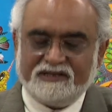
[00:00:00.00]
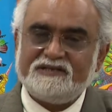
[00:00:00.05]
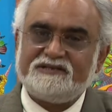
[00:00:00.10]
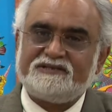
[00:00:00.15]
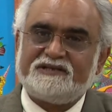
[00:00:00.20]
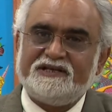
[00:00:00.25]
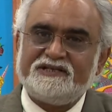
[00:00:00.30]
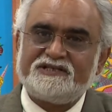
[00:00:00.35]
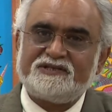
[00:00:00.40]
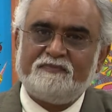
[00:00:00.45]

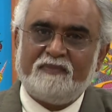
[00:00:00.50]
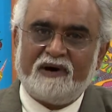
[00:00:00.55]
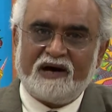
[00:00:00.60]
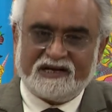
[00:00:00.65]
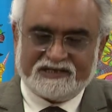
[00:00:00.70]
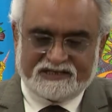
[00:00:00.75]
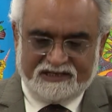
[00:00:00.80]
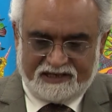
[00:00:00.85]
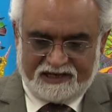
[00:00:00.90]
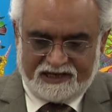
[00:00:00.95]
Since
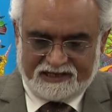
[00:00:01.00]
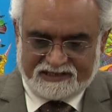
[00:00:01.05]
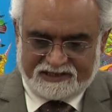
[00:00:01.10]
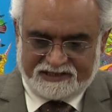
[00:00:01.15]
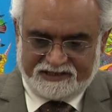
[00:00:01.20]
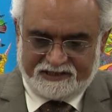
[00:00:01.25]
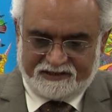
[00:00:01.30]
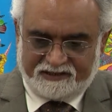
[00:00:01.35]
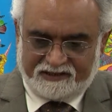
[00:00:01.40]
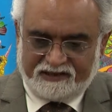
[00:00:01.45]
March last
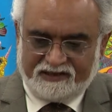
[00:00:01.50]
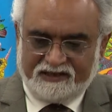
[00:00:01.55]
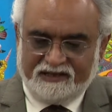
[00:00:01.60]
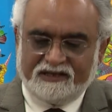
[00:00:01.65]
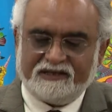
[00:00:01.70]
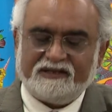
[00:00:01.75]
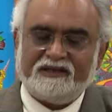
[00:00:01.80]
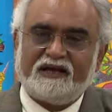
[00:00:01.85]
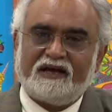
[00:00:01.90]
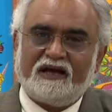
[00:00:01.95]
year,
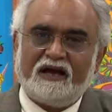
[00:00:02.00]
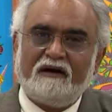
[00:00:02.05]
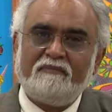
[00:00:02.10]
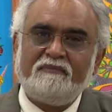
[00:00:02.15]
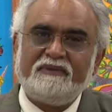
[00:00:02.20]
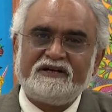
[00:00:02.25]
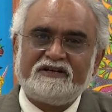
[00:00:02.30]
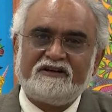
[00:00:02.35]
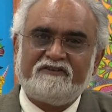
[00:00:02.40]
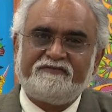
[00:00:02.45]
the
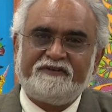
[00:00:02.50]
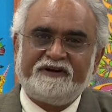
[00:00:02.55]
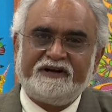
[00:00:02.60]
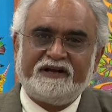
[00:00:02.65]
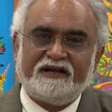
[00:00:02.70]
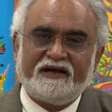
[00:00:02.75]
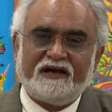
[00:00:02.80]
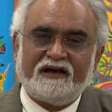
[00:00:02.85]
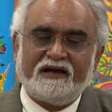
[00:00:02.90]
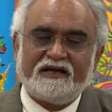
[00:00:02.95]
Government of
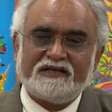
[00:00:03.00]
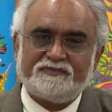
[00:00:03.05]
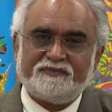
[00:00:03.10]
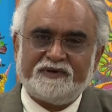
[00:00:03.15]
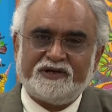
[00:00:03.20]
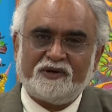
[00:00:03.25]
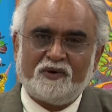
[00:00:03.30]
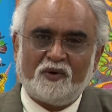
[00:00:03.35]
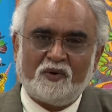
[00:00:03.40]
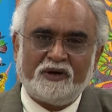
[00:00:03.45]
India has
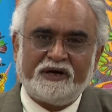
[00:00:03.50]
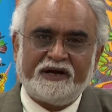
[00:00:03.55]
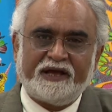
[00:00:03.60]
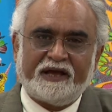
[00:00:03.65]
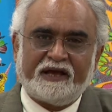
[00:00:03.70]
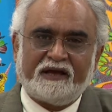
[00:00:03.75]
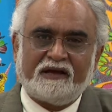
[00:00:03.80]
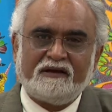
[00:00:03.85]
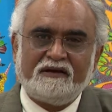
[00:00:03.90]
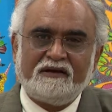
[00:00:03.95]
been
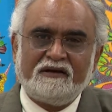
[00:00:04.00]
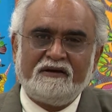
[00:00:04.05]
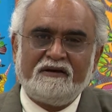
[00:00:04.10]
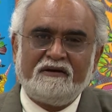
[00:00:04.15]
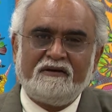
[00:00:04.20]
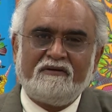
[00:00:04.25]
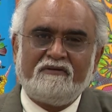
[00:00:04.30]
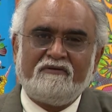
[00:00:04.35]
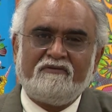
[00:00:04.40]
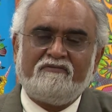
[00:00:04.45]
holding
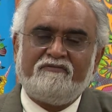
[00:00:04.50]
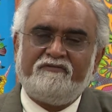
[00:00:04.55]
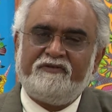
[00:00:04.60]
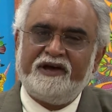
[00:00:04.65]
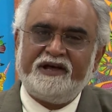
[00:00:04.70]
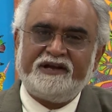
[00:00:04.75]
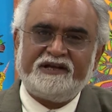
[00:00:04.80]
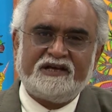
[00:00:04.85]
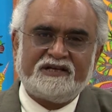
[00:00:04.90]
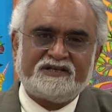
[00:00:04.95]

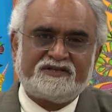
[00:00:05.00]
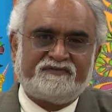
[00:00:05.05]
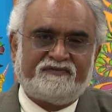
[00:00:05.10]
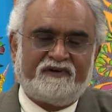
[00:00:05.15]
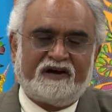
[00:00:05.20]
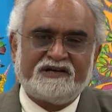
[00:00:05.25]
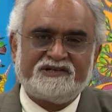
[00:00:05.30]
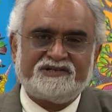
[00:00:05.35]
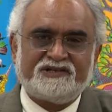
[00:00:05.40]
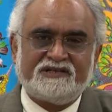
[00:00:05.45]
various
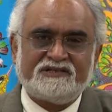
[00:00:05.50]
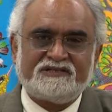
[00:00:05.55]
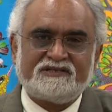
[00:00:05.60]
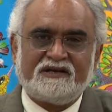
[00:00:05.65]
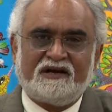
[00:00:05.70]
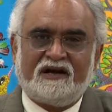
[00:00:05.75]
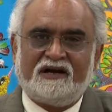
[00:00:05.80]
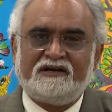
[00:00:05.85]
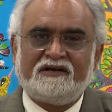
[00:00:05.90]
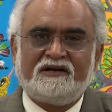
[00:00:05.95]
functions
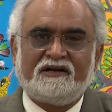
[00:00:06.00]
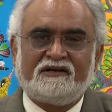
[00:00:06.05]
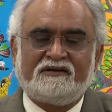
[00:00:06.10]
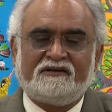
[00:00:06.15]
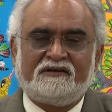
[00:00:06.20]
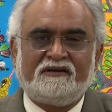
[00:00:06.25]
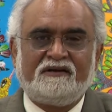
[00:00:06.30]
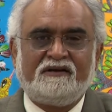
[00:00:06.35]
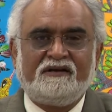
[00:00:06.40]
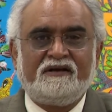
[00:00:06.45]
under
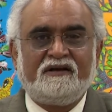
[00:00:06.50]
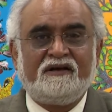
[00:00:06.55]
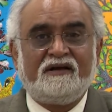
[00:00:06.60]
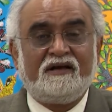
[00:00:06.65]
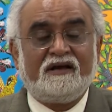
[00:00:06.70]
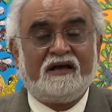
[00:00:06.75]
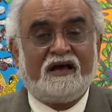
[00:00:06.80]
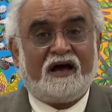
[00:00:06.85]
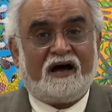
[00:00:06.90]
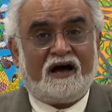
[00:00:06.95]

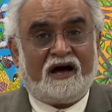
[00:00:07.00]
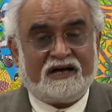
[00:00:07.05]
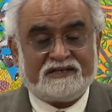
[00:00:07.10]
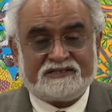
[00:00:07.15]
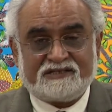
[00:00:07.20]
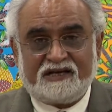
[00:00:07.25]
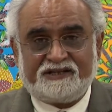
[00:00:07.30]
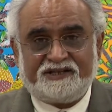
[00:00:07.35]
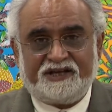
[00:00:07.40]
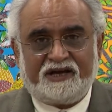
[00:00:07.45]

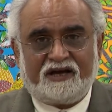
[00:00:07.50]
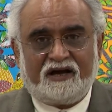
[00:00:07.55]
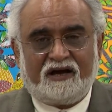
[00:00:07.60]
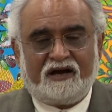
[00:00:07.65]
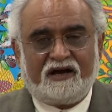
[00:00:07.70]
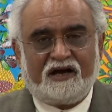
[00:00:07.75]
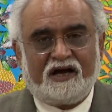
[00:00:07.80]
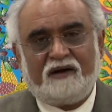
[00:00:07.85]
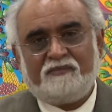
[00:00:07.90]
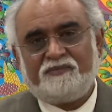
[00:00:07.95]
AZADI
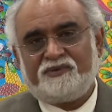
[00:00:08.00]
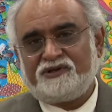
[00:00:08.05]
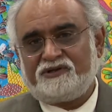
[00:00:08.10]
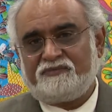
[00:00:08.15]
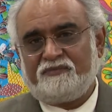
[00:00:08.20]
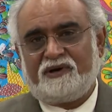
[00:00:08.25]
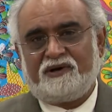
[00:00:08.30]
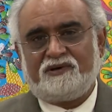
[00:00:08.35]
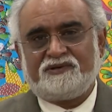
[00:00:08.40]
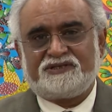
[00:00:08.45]
KA
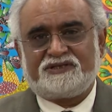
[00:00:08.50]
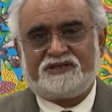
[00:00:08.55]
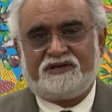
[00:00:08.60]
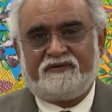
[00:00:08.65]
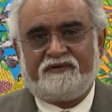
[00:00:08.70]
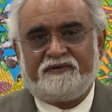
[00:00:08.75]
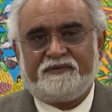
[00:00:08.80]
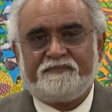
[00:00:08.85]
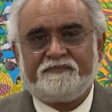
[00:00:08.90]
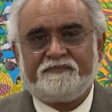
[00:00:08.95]
AMRIT MAHOTSAV.